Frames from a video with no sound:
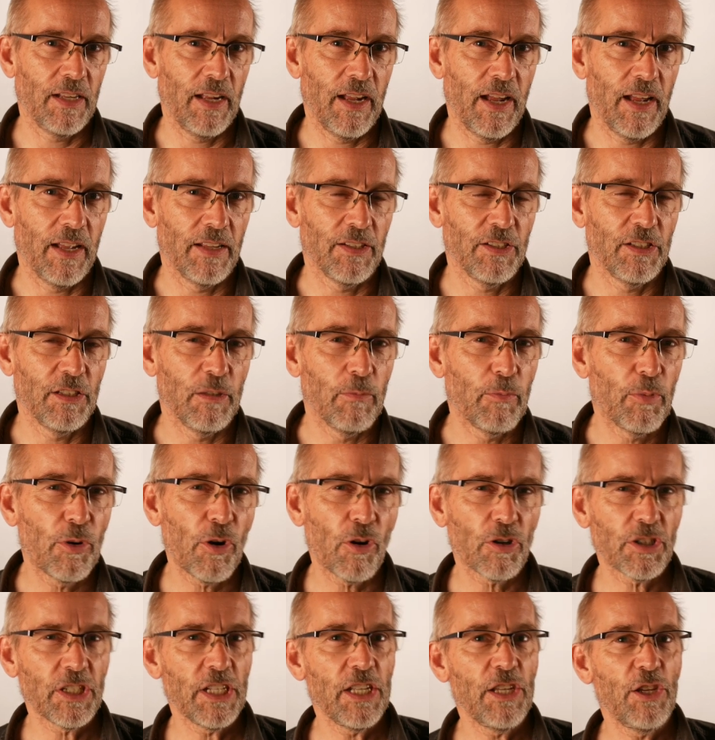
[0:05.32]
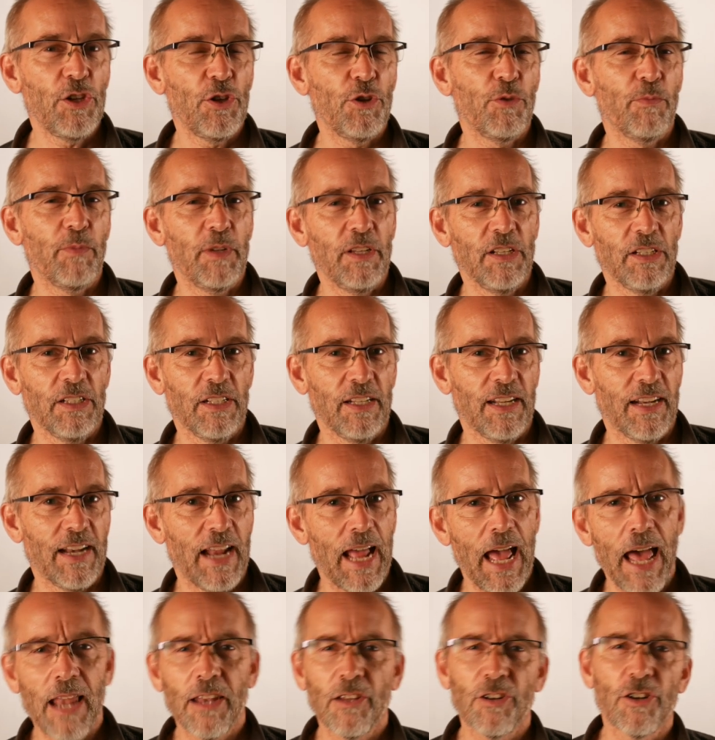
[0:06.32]
as the proxy humans in an
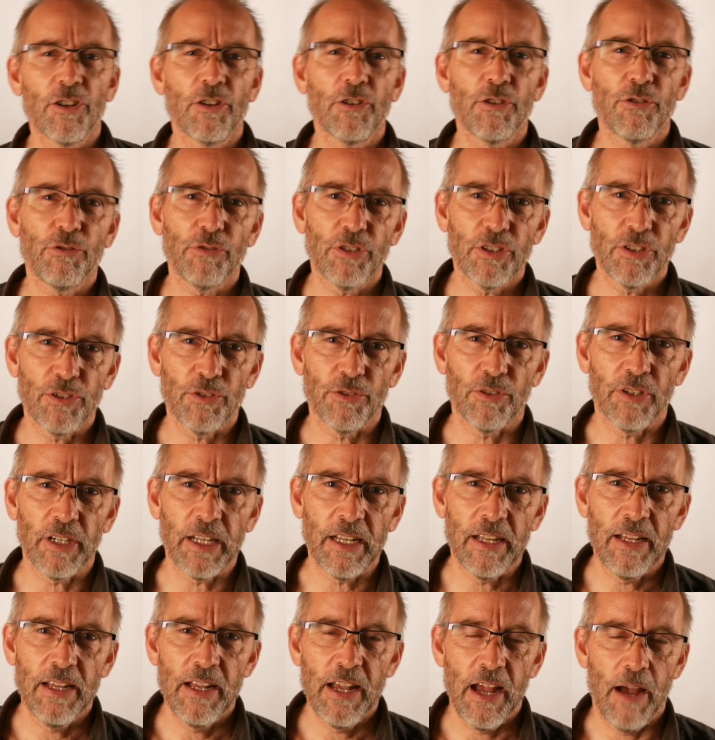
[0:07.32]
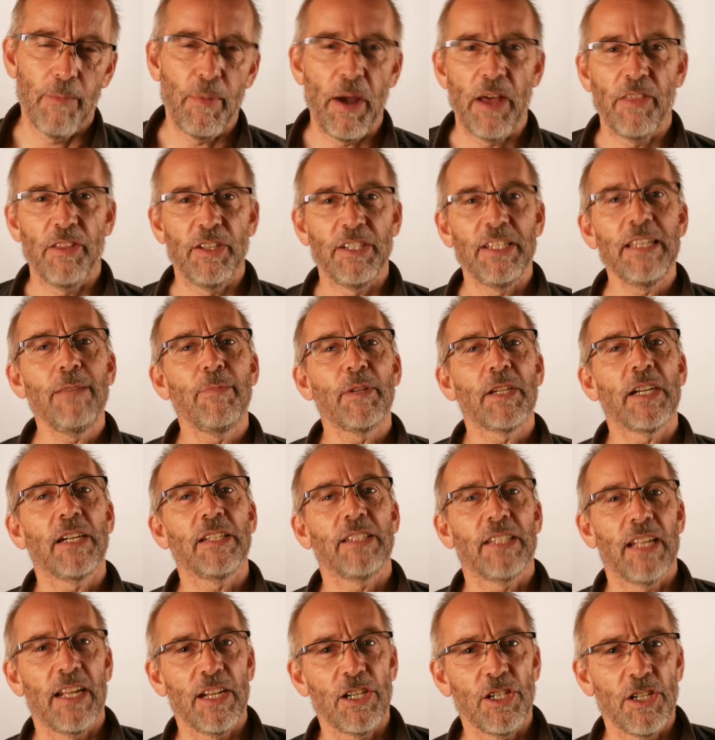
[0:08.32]
allegorical story about the
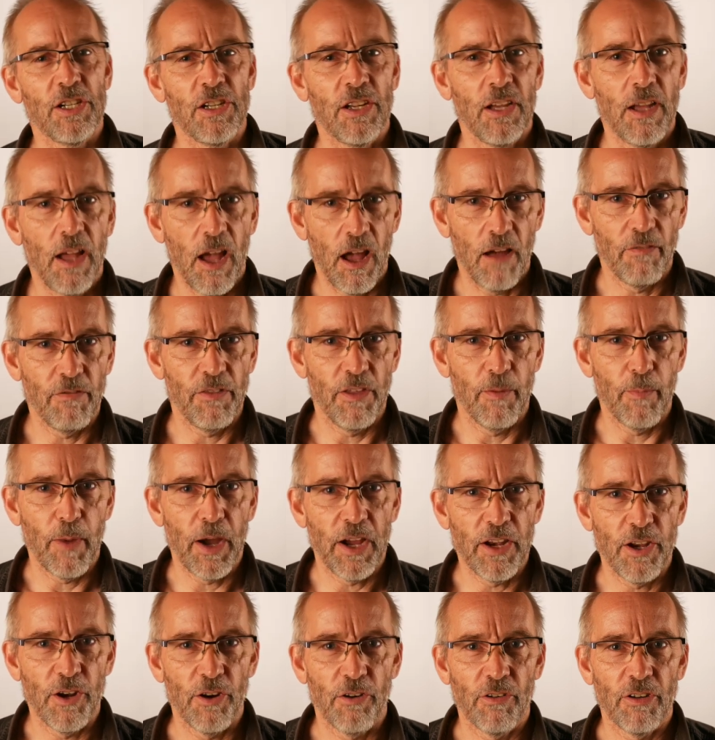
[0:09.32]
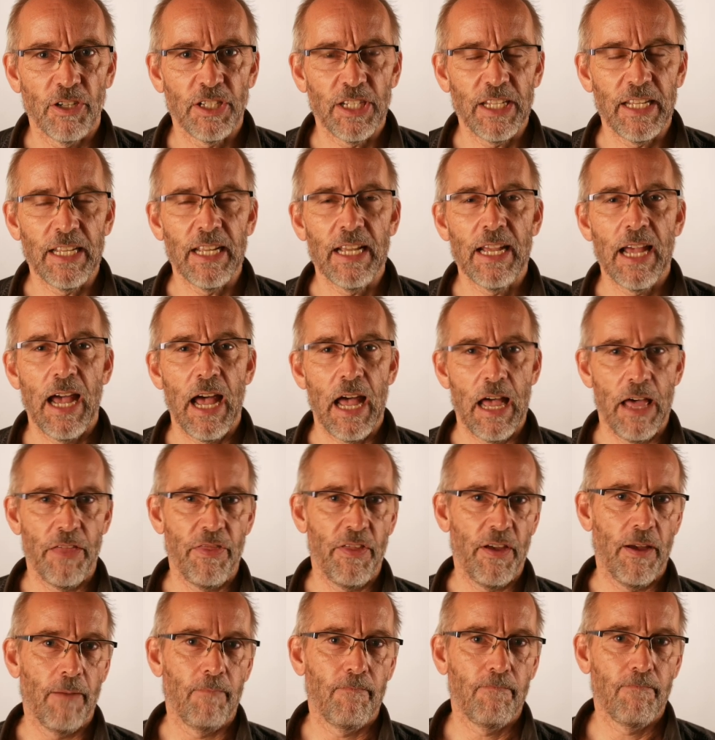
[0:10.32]
demonization of the minority
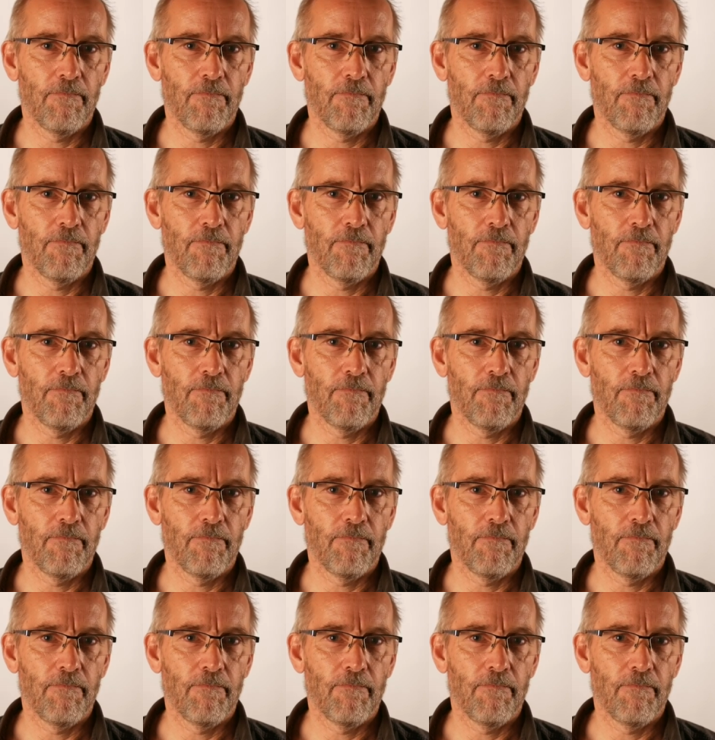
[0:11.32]
other?